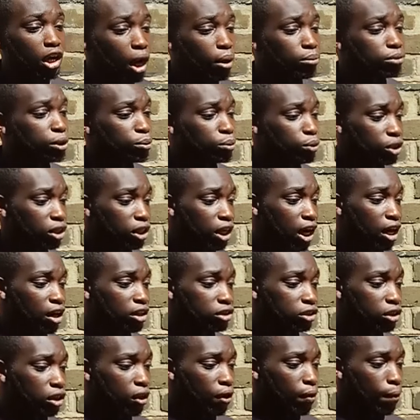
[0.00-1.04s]
comes to building
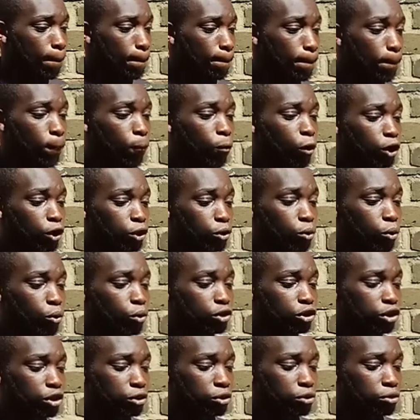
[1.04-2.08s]
character, what you
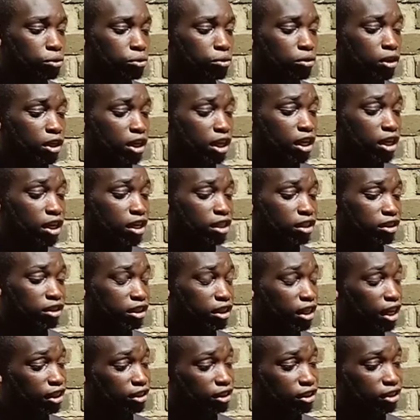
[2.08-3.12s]
ought to do is,
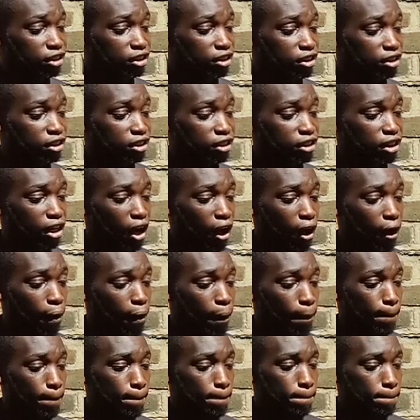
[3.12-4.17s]
in essence,
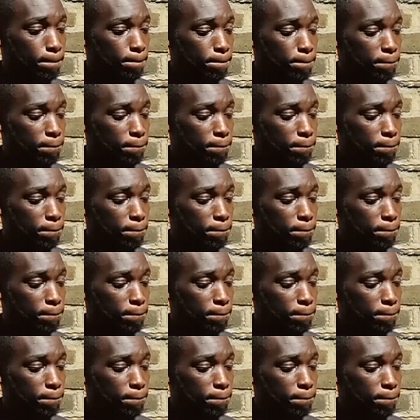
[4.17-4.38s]
um,